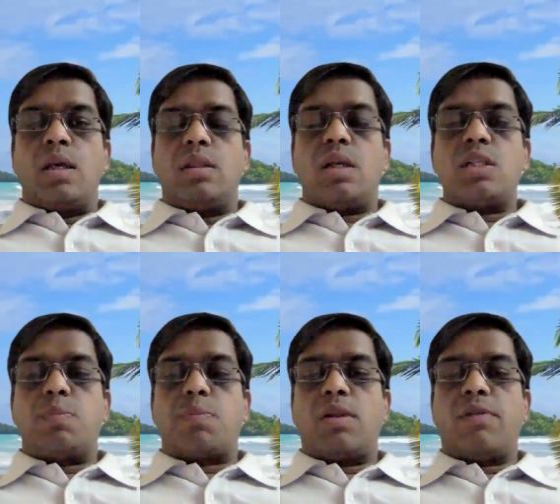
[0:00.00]
There is
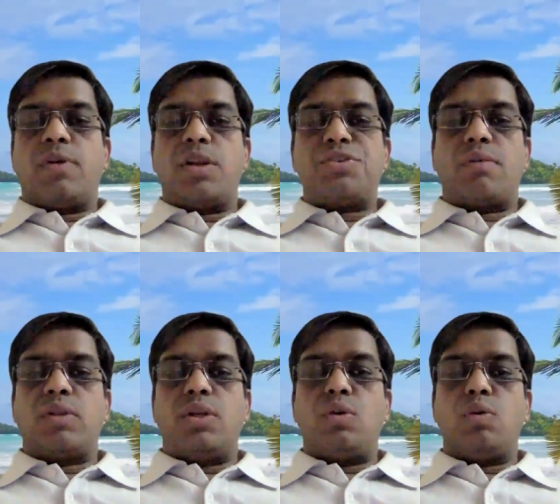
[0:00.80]
proliferation of
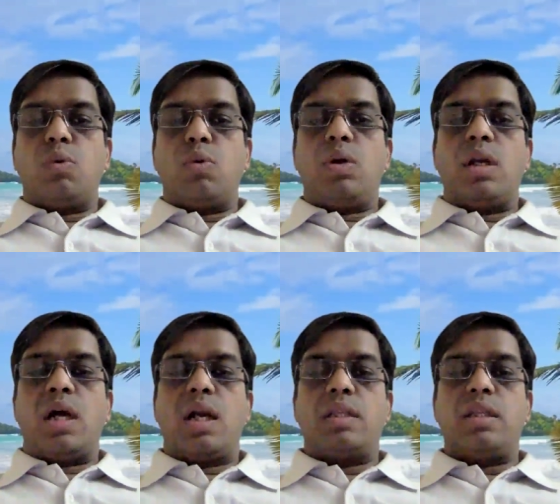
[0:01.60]
the new bone
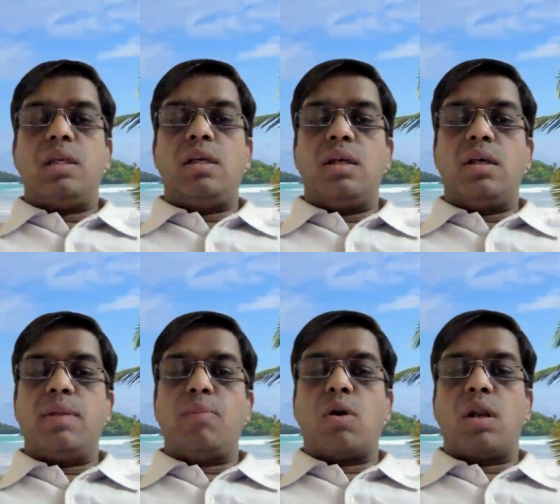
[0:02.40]
and the
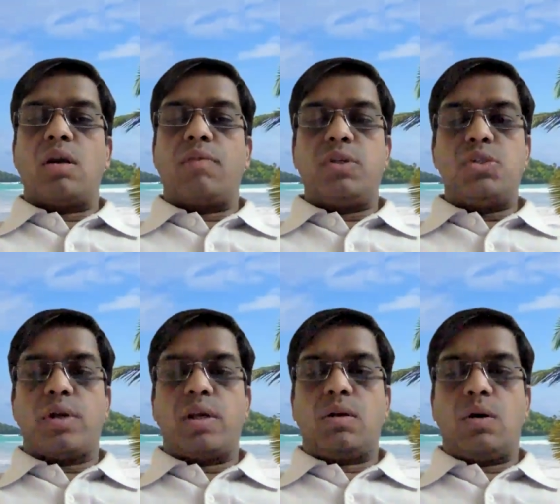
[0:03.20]
remodeling of the
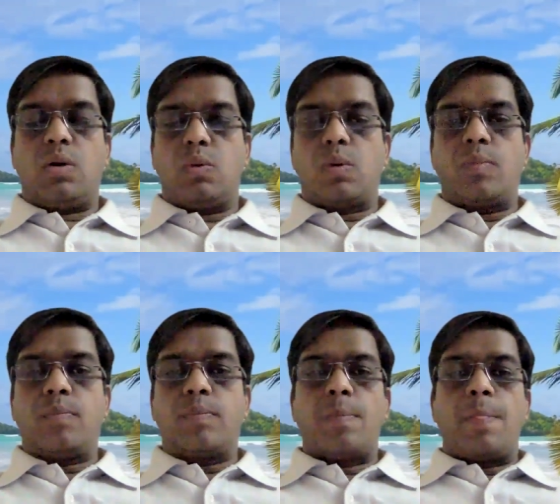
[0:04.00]
joint contour.
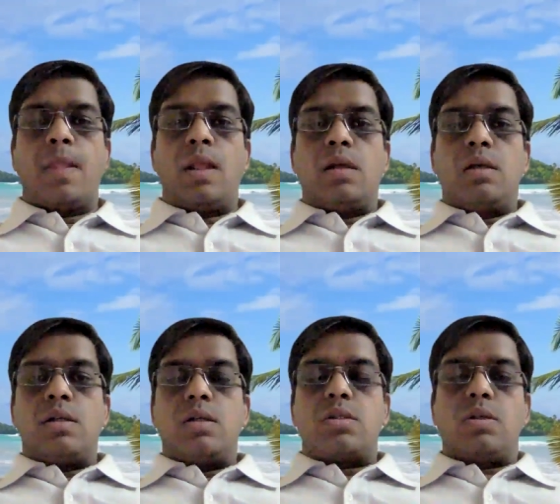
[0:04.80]

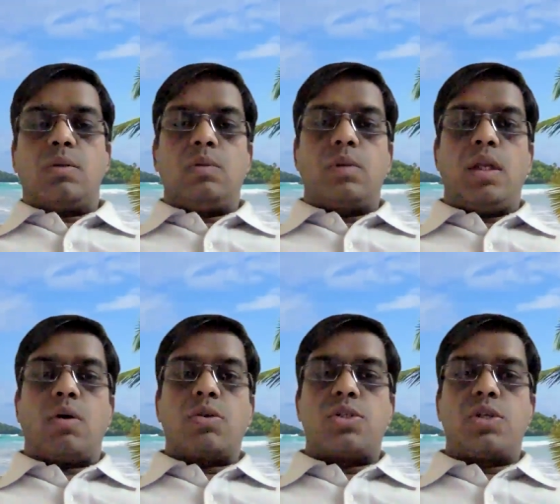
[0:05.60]
So in
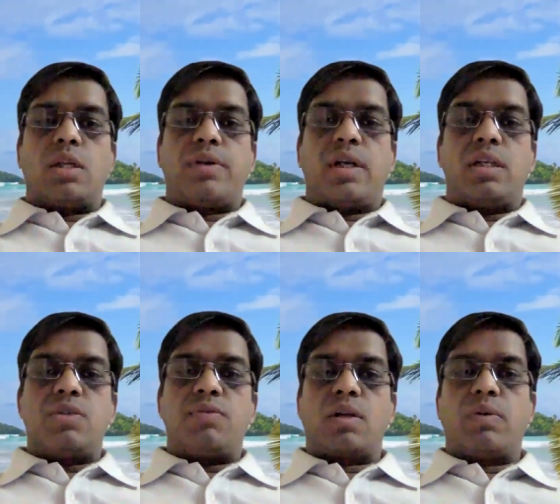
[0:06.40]

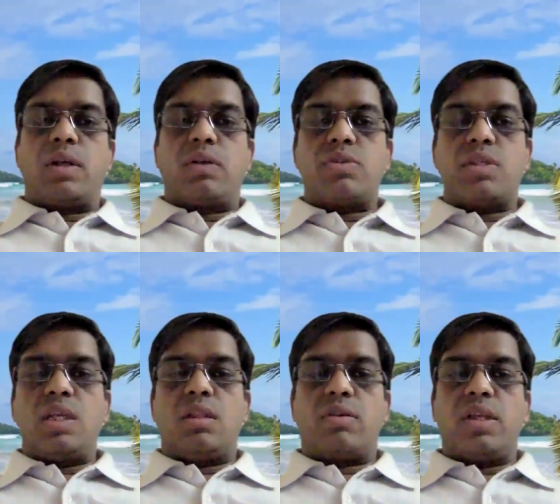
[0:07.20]
osteoarthritis, we are going to
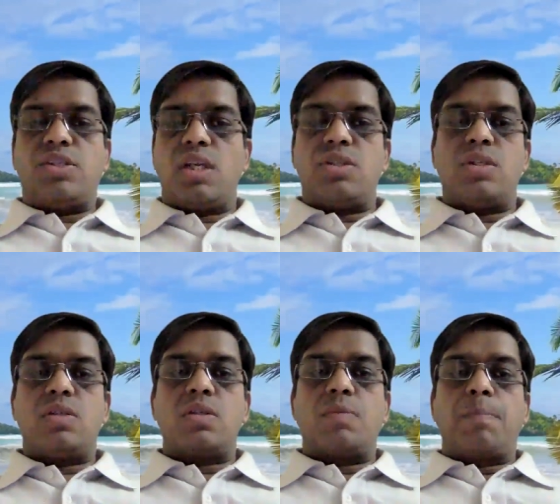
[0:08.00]
see three
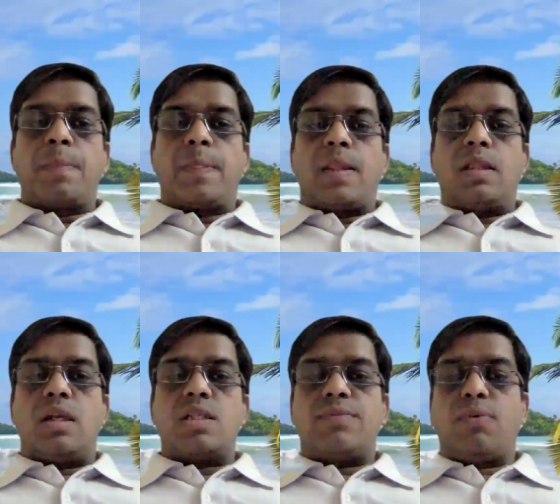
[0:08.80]
changes.
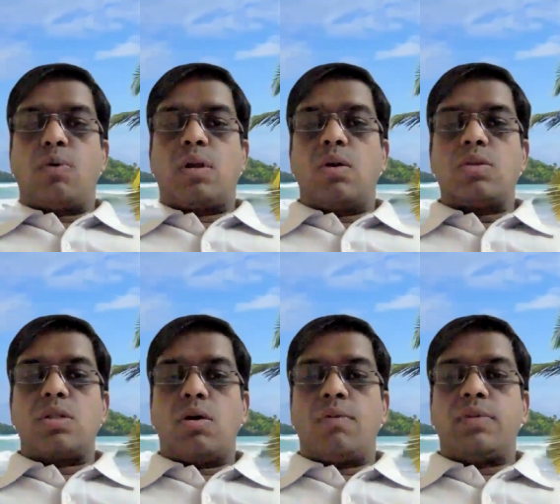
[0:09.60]
There is focal
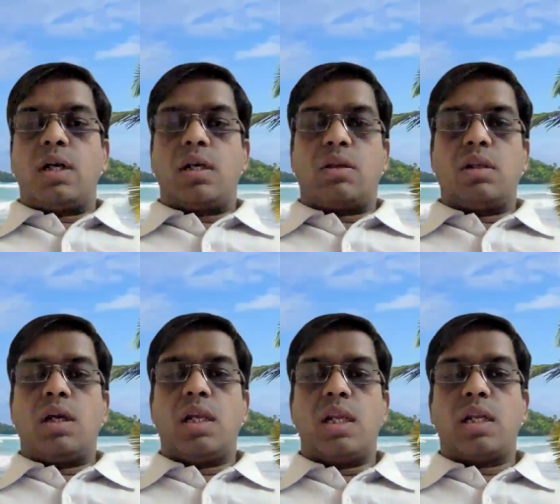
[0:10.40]
loss of the articular
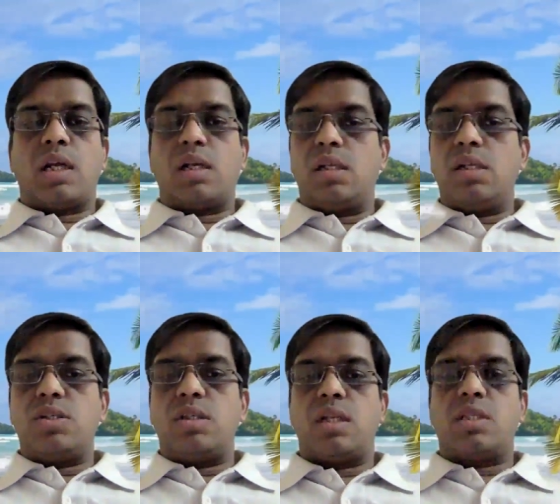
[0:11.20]
hyaline
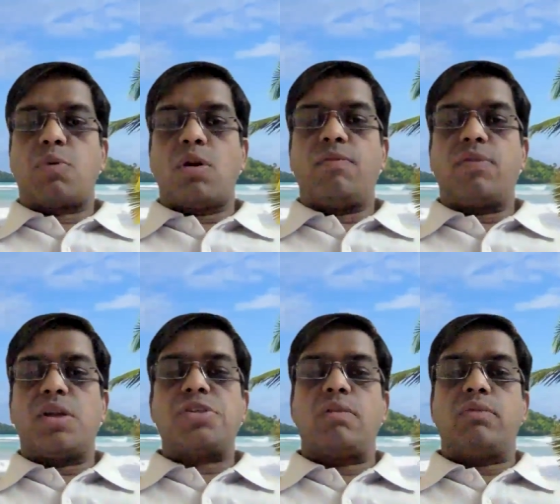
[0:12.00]
cartilage, there is
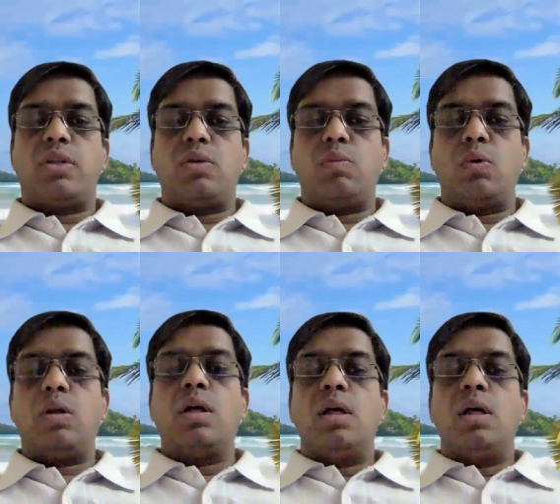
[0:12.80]
proliferation of the new bone,